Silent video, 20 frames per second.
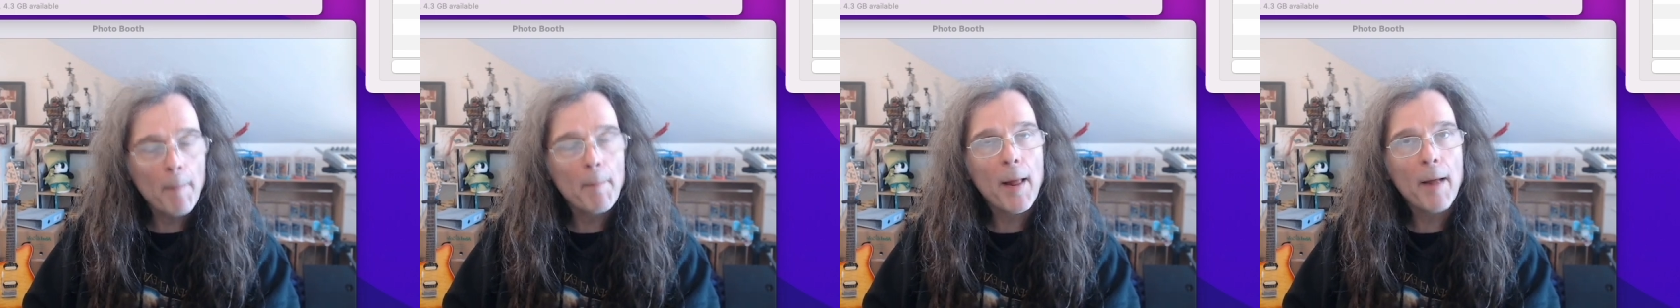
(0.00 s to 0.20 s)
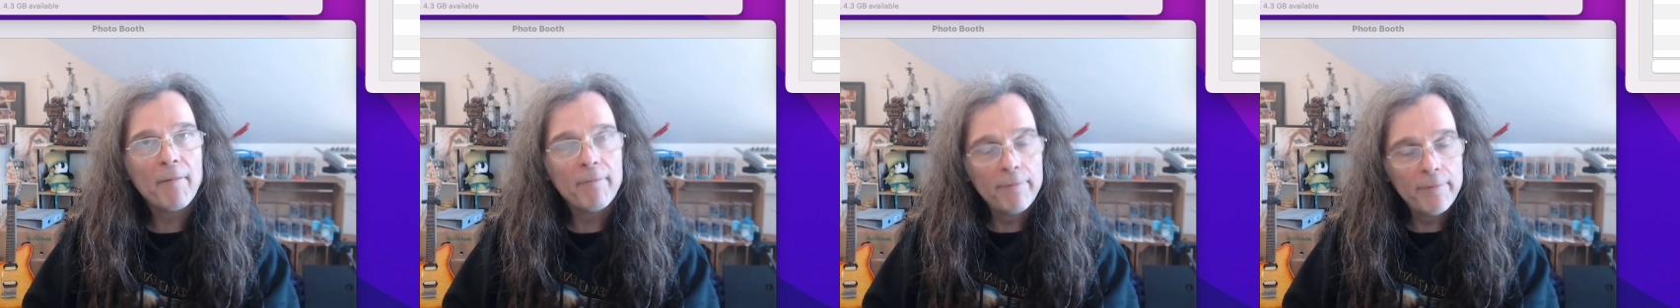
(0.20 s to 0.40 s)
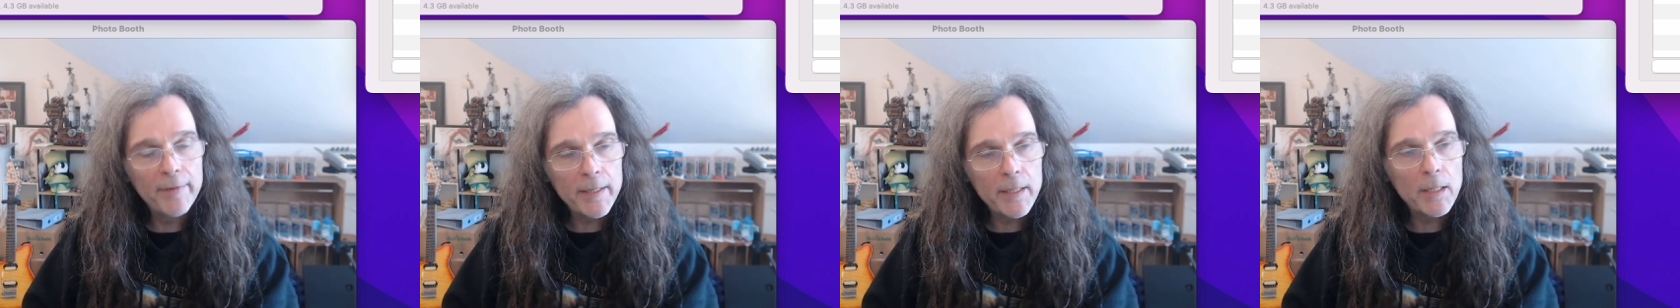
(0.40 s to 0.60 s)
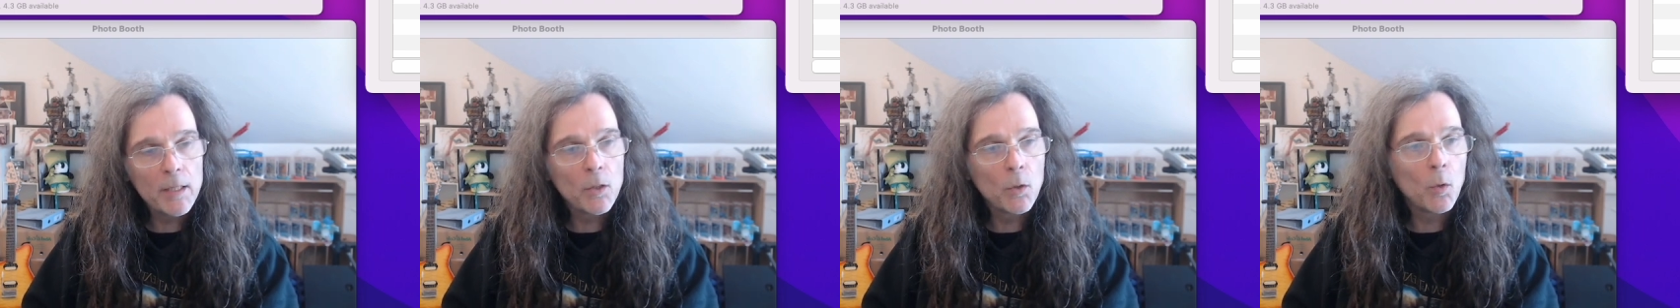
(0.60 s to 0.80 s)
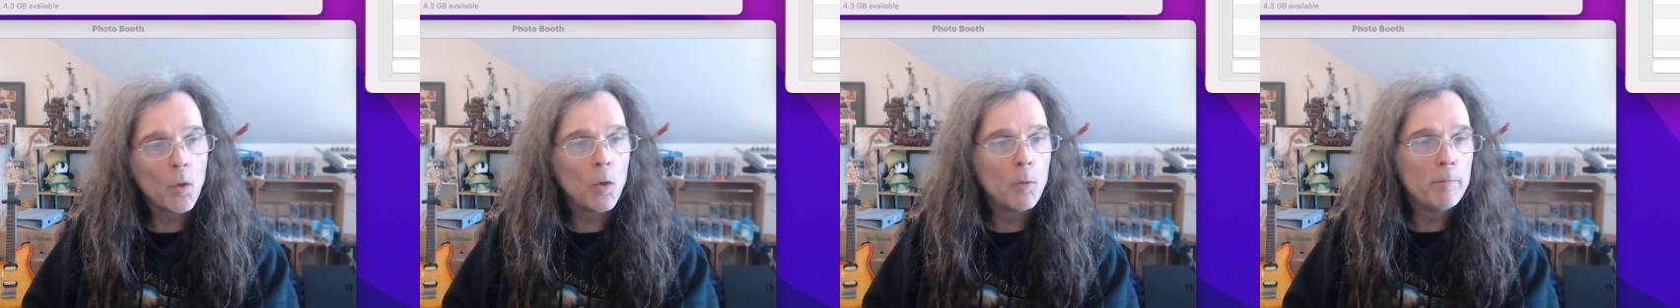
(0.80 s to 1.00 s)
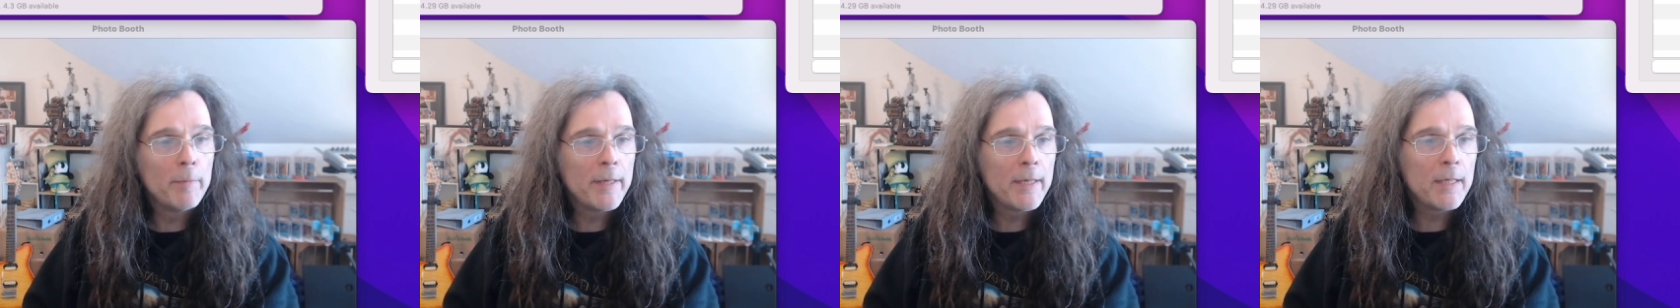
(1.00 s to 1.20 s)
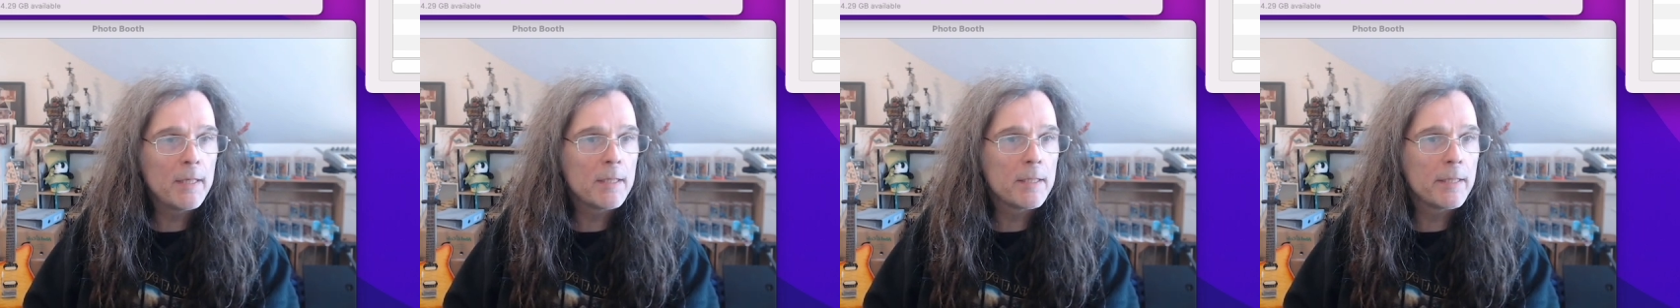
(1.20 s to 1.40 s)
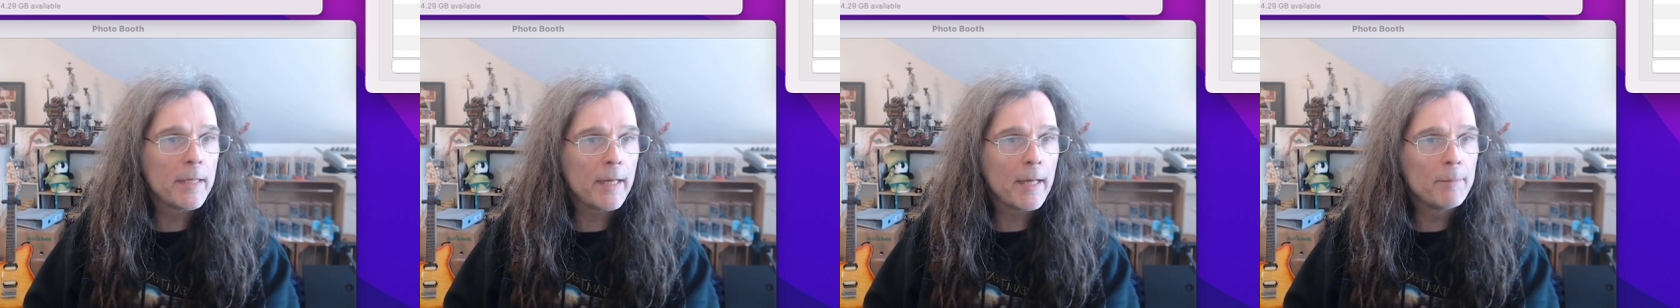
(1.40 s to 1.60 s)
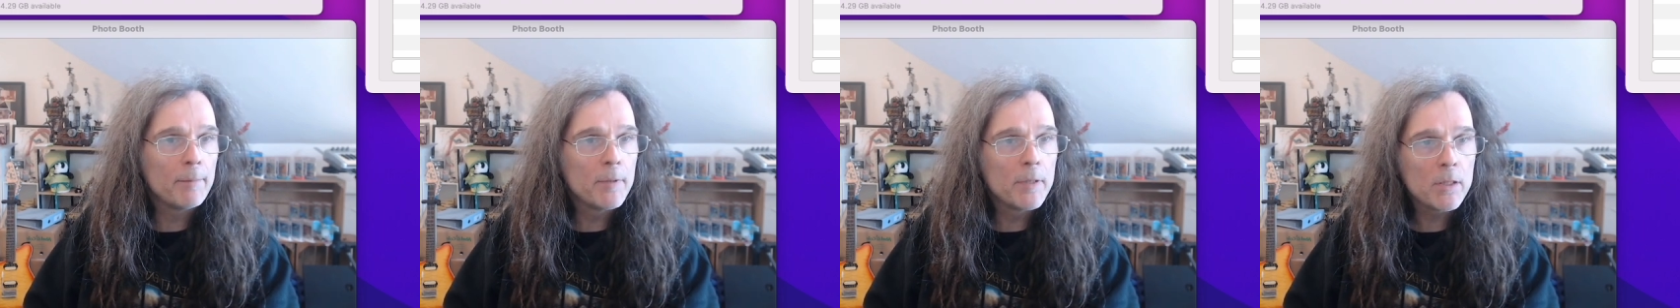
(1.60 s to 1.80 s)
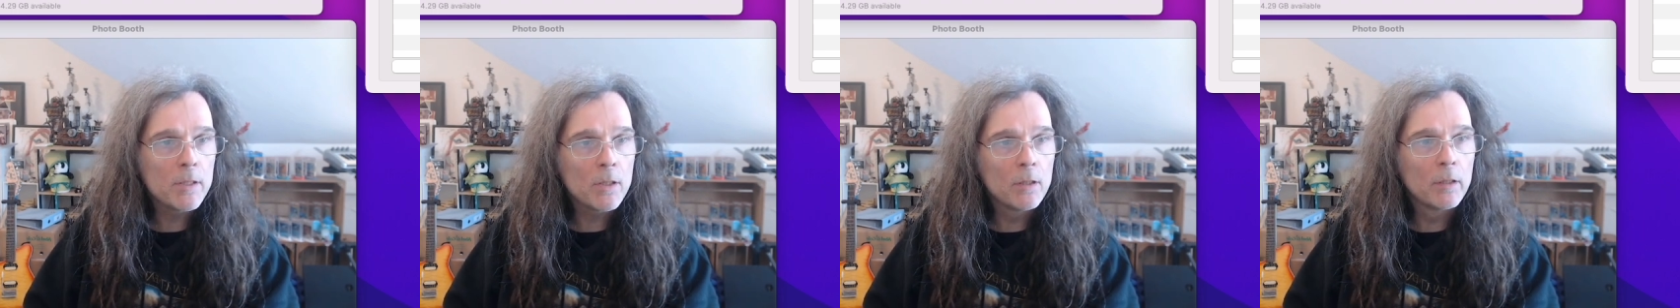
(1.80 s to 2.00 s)
video or MIDI today. I'm
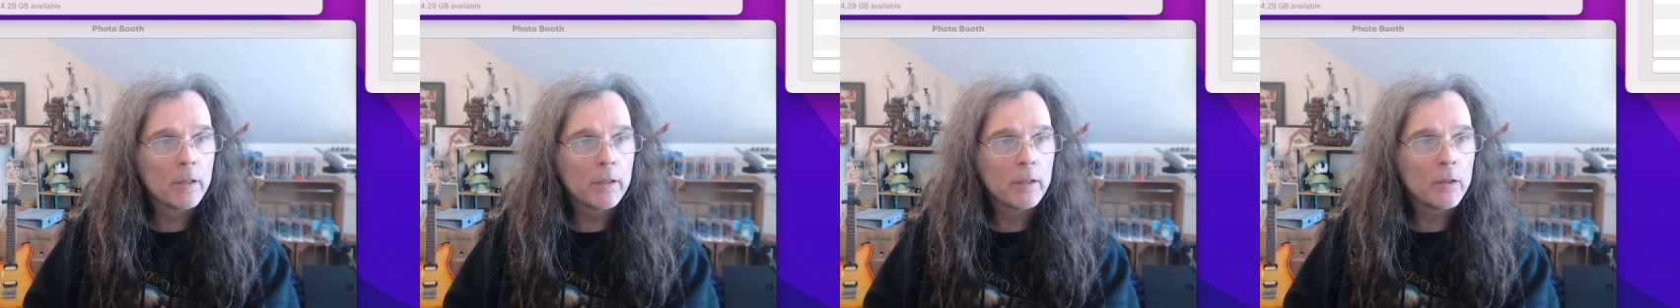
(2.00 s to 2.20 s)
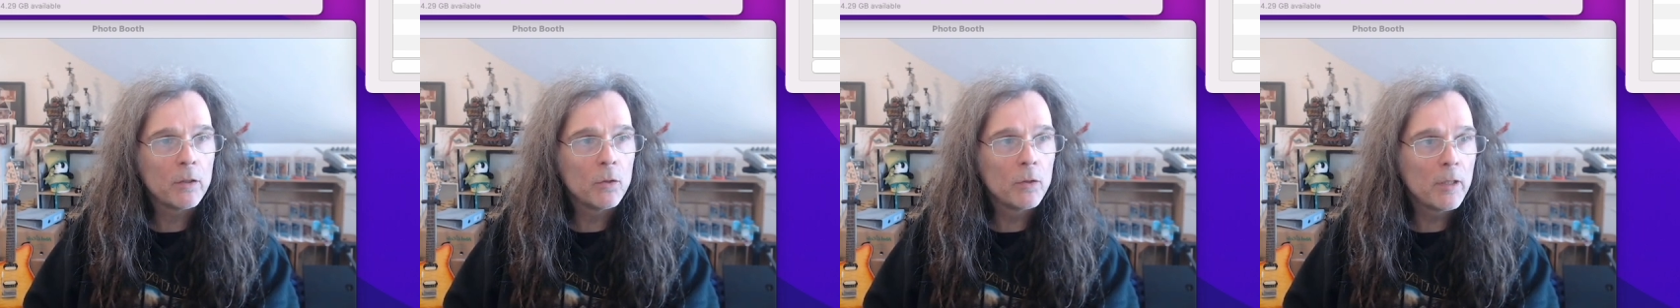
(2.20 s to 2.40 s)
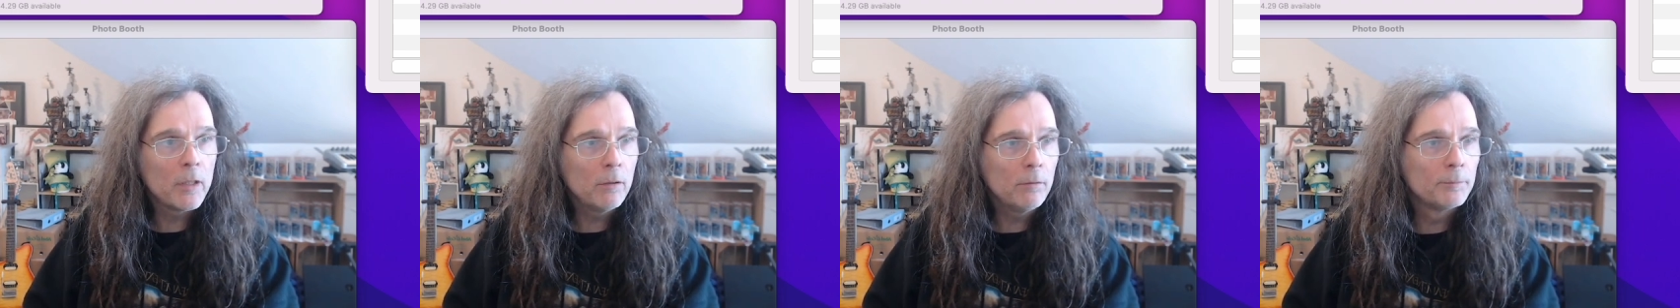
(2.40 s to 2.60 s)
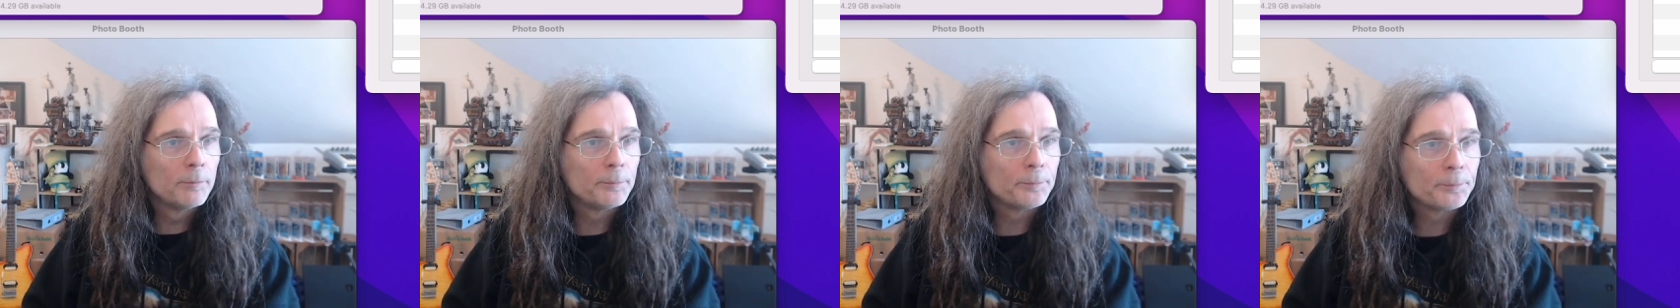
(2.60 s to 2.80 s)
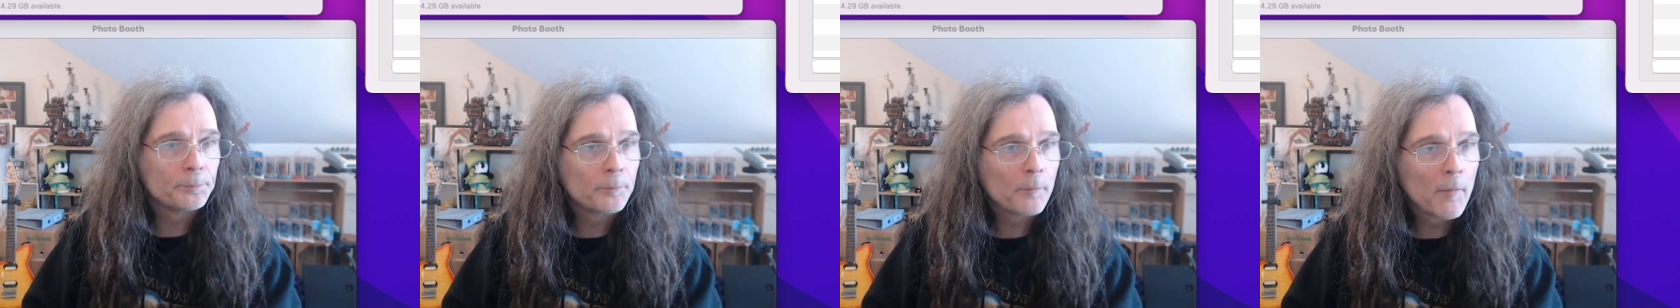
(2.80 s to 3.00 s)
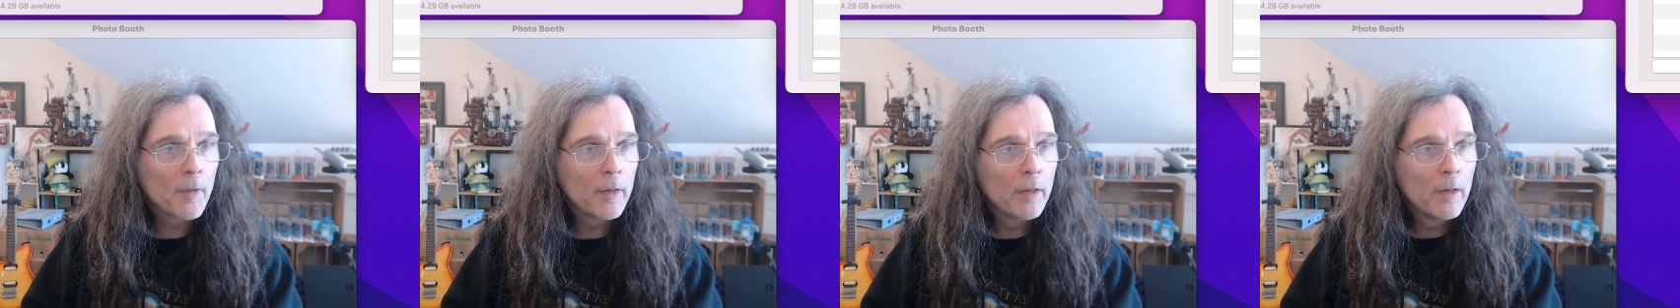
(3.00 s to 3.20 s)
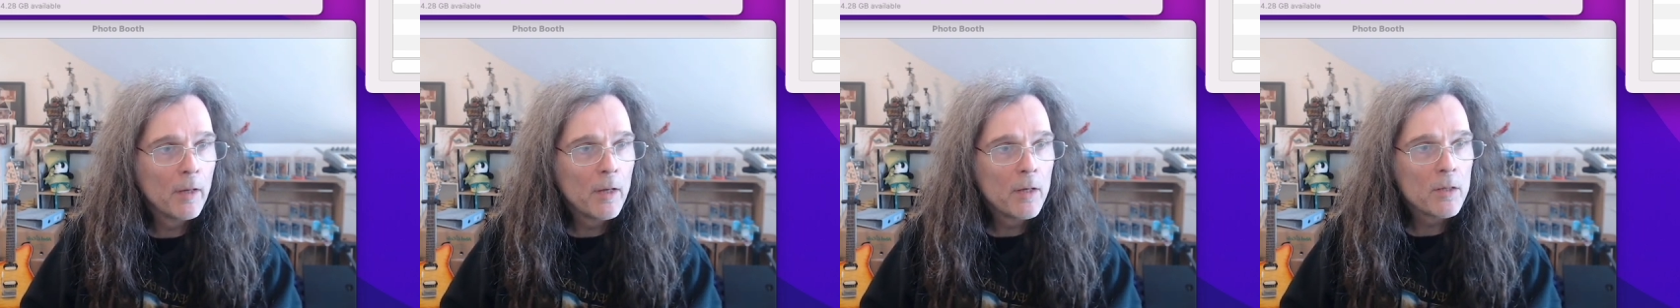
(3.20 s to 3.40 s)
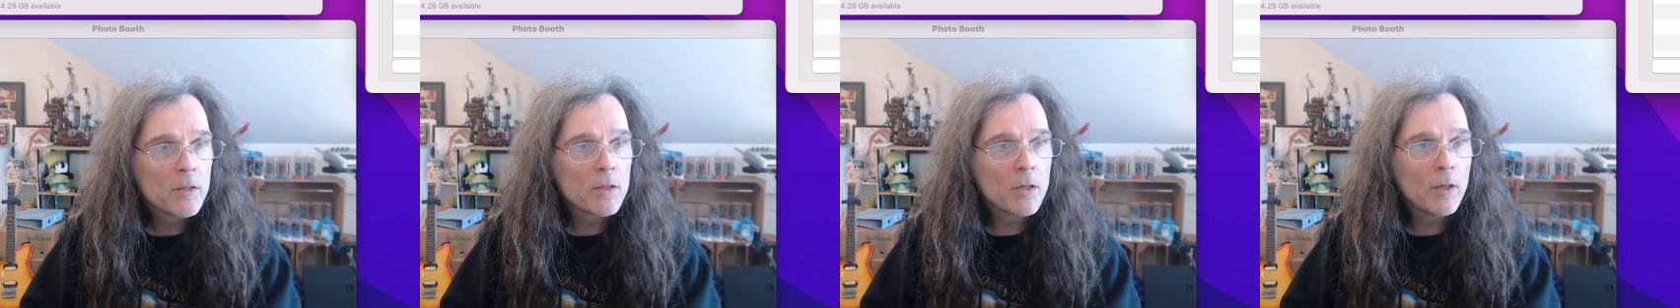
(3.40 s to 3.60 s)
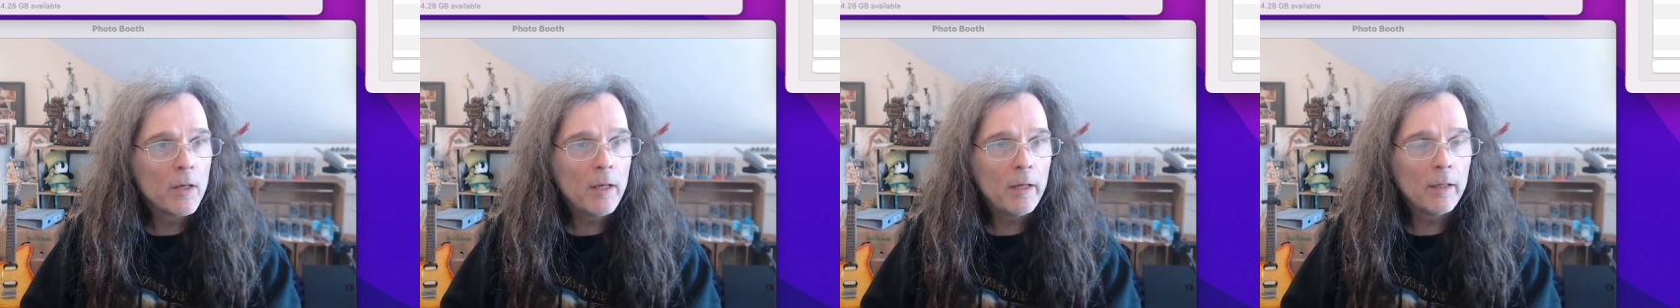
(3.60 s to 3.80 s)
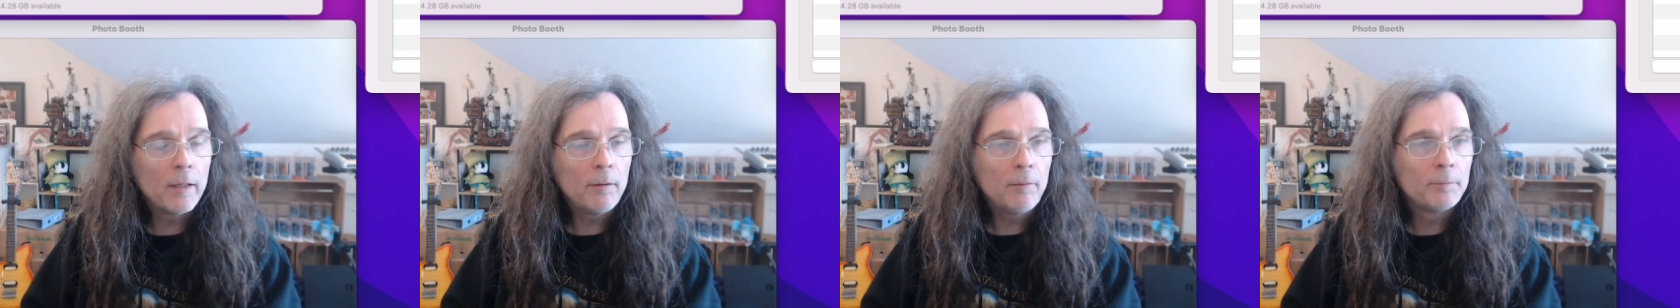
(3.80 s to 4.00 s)
just going to look at the audio. So
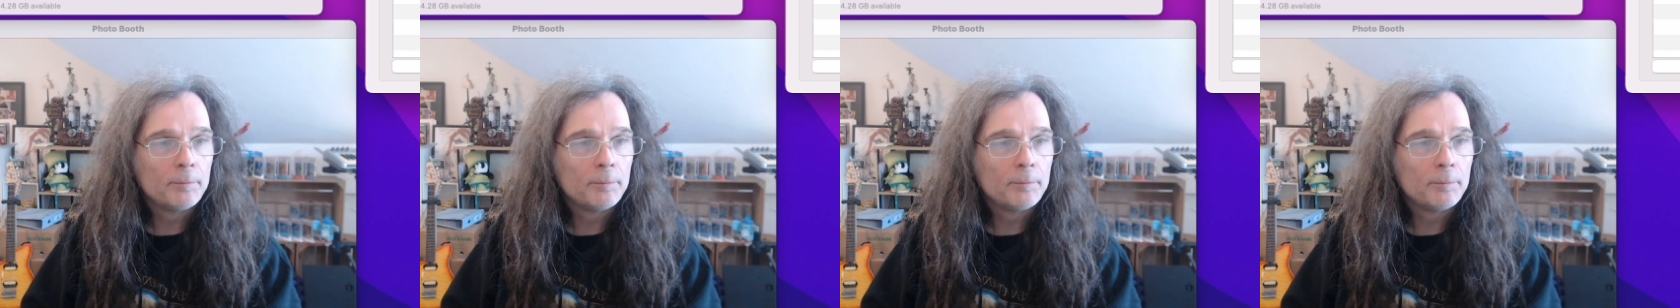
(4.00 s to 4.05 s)
here,